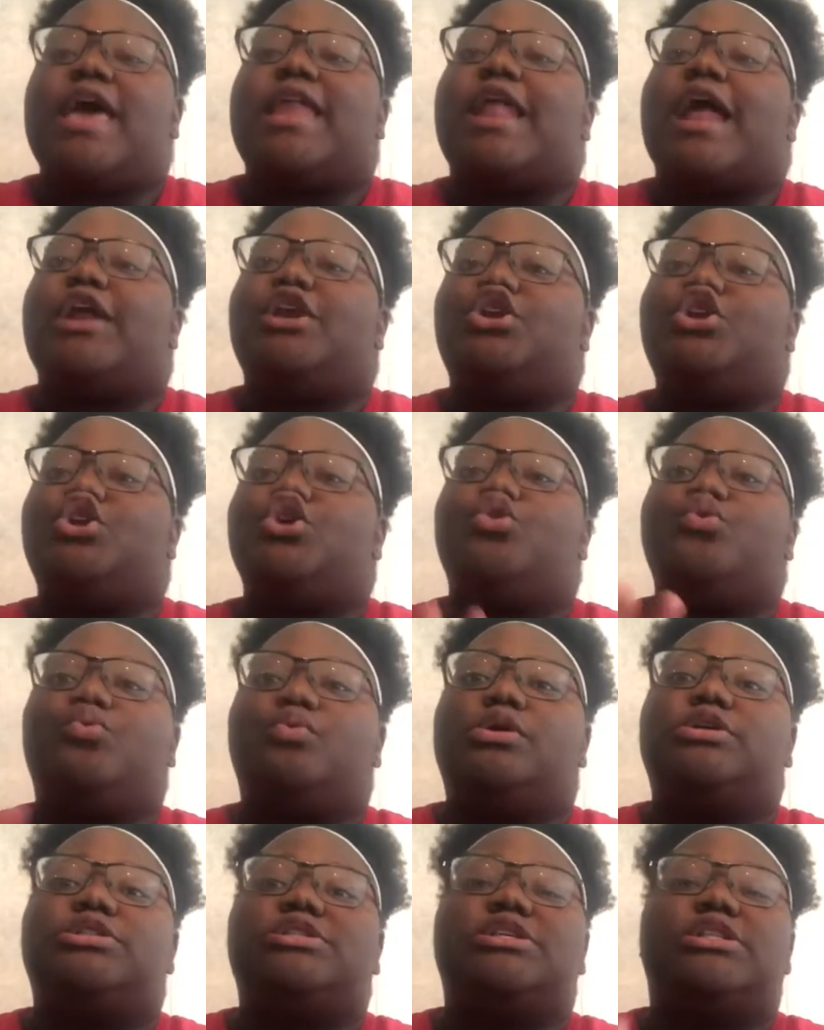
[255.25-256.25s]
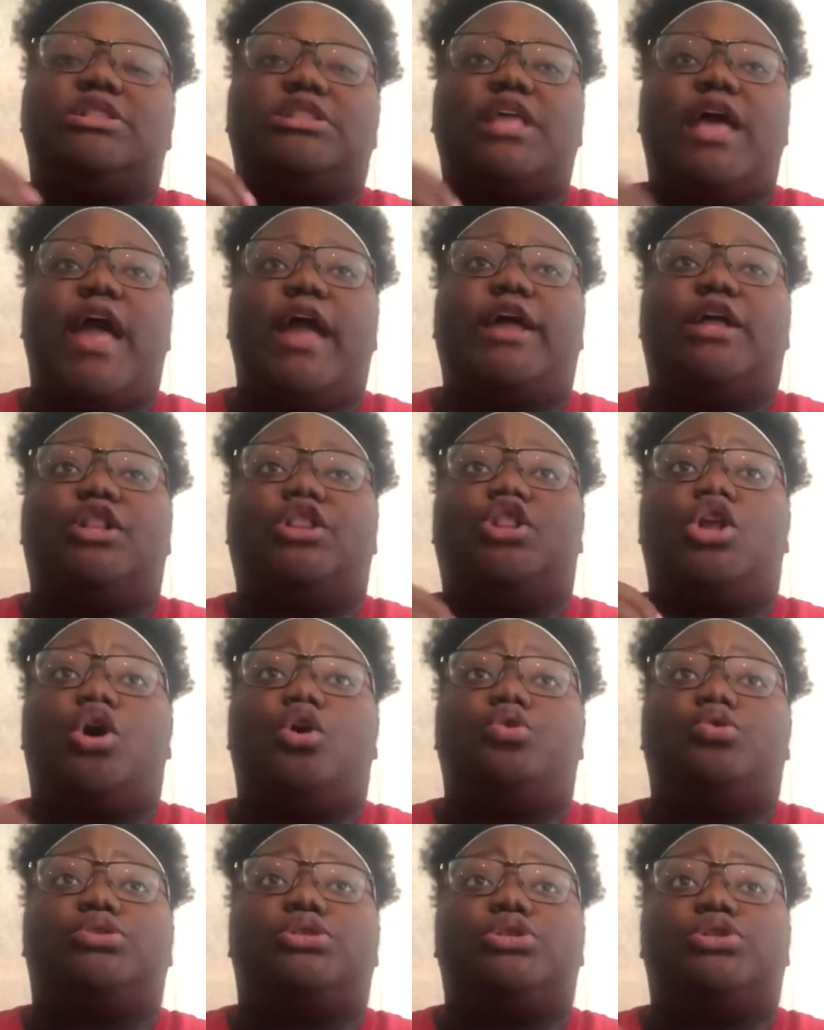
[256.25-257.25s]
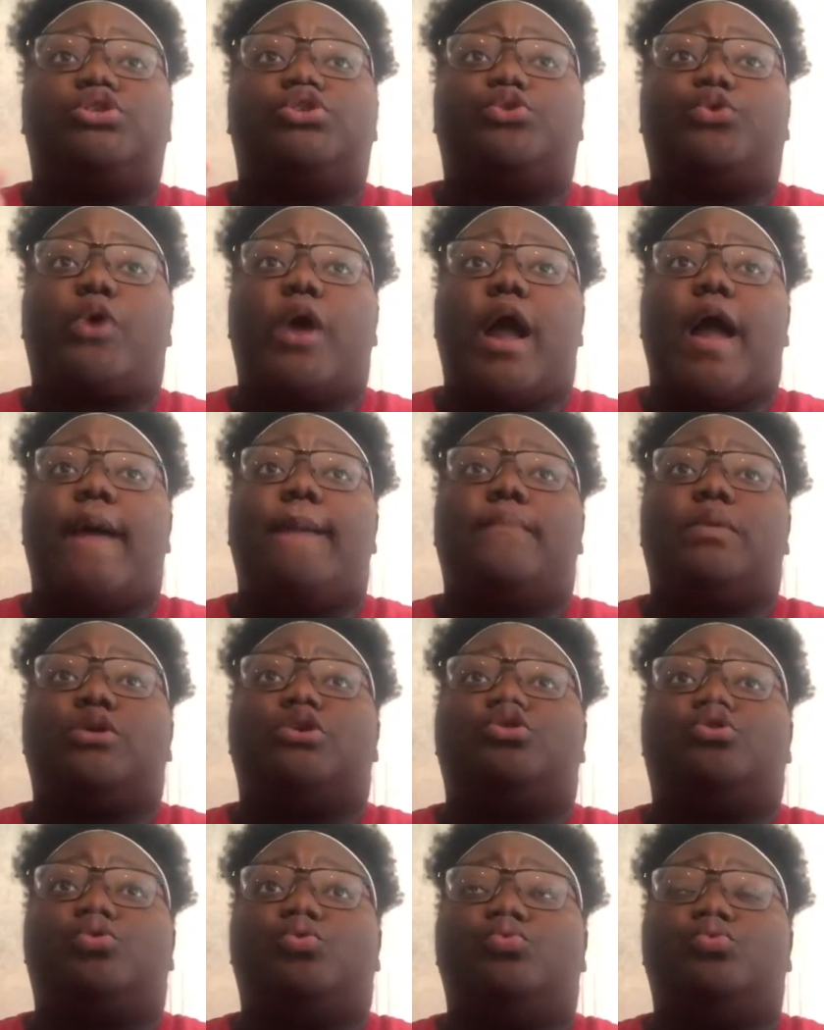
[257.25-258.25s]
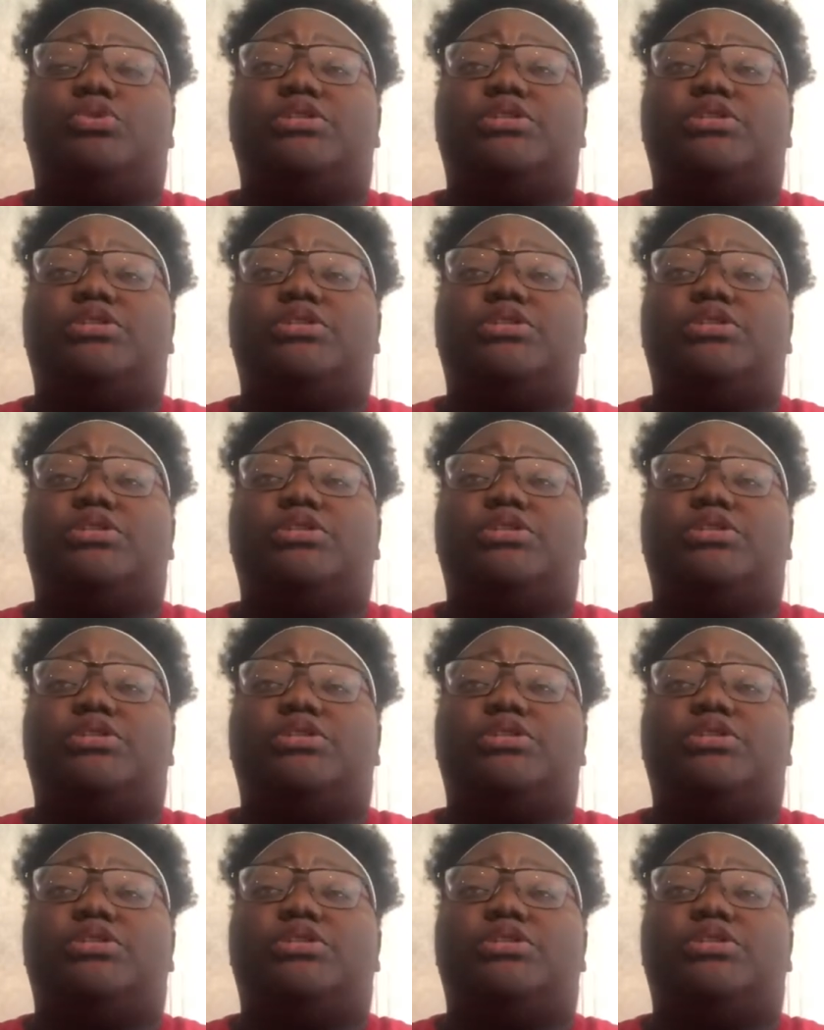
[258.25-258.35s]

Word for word: And I do want to thank those subscribers who